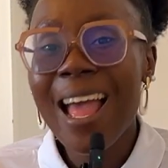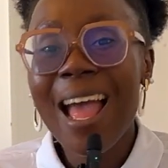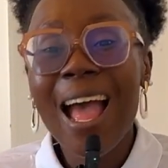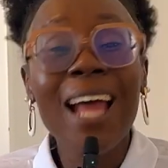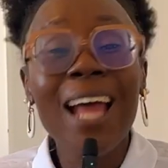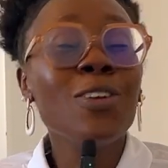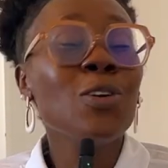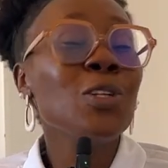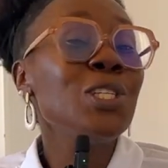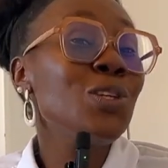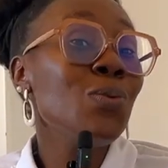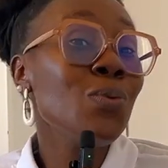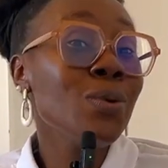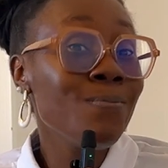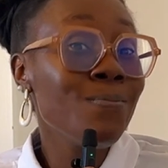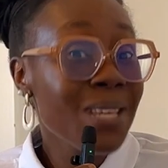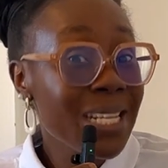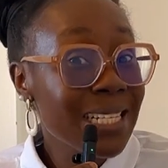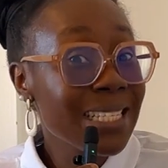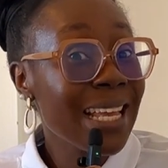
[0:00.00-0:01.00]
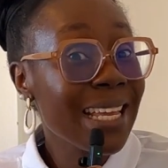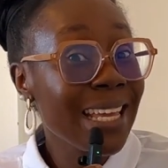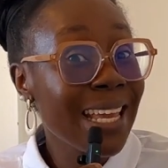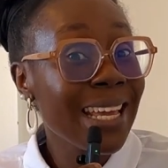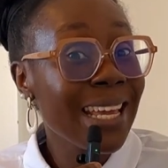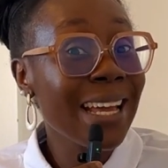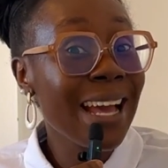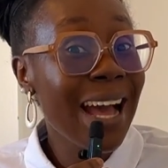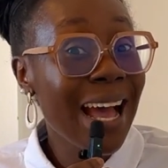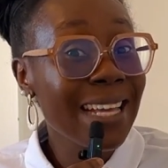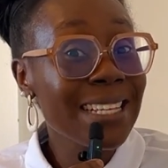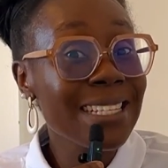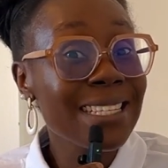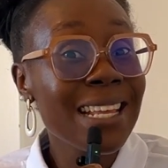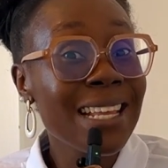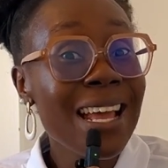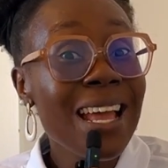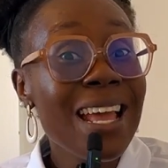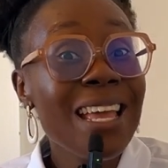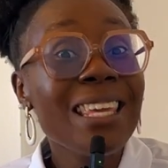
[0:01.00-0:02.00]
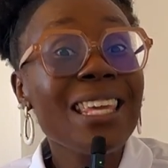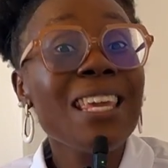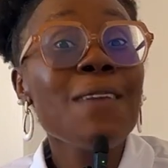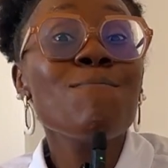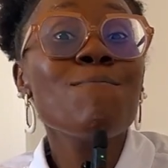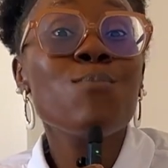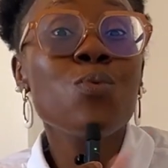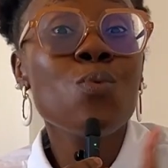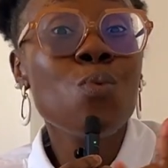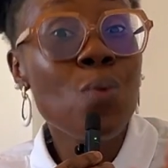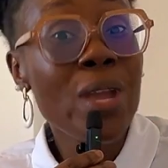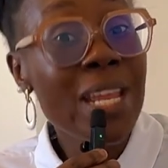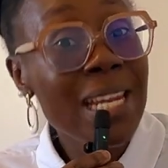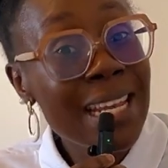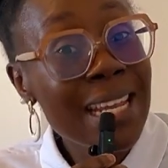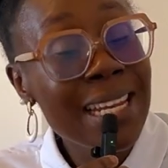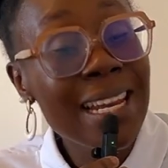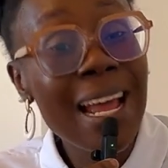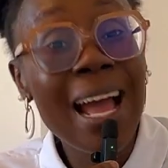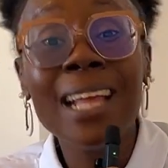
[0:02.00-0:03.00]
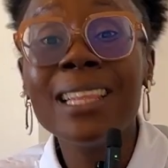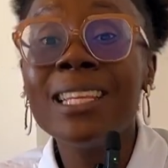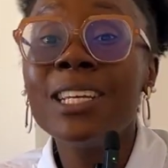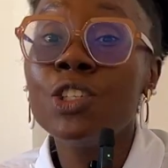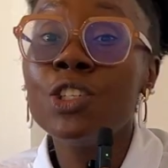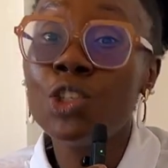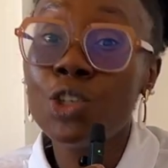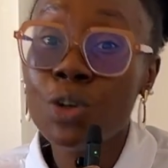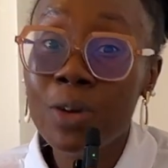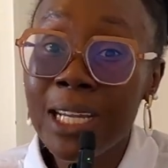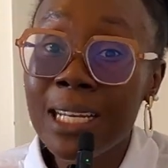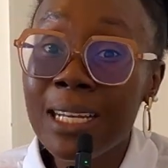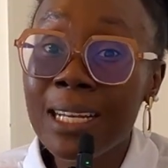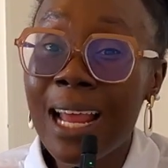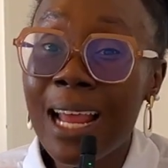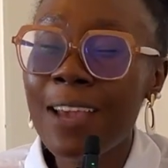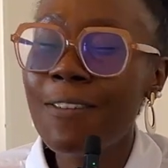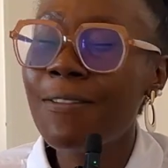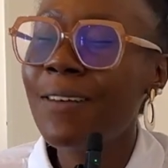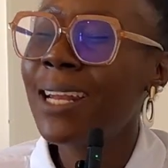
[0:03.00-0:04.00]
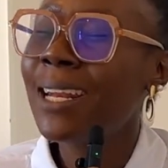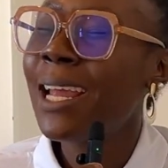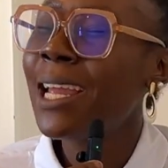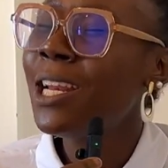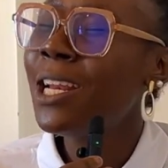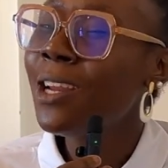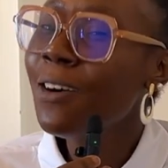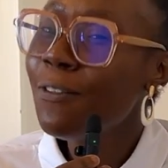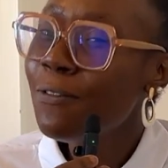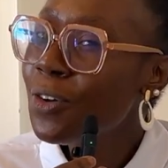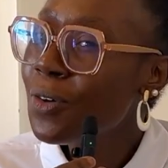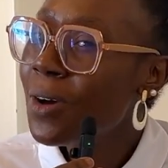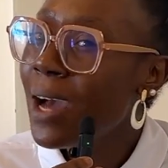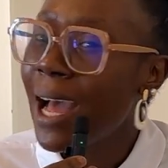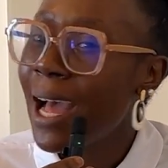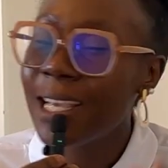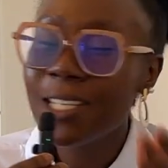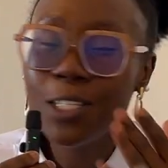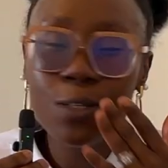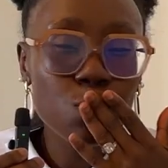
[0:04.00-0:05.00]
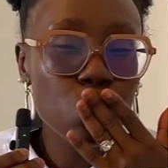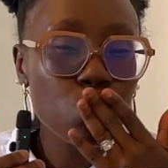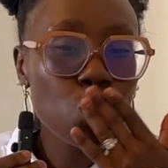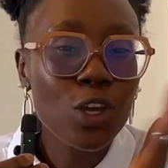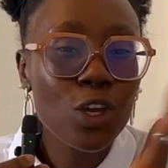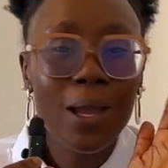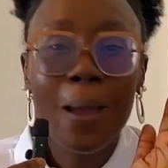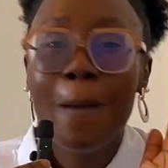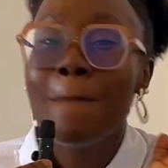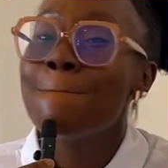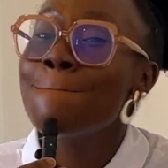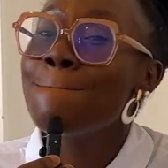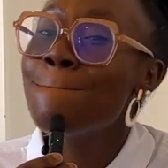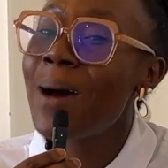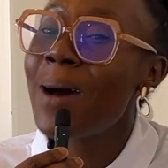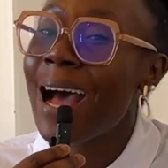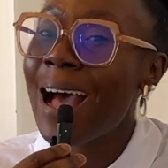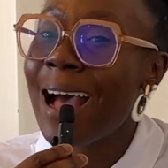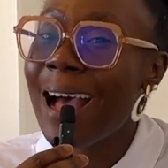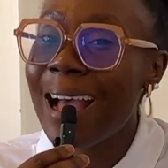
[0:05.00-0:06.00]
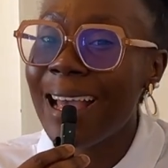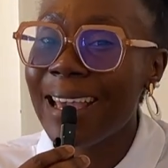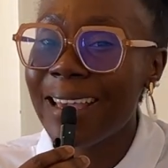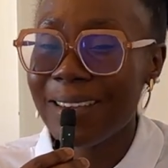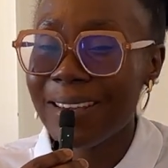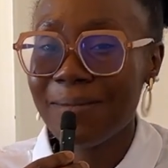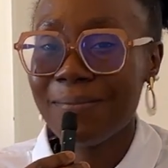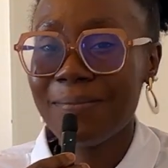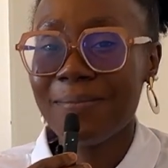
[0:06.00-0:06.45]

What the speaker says: And until we meet again, guys, keep winning and enjoying life. And I love you guys. Bye.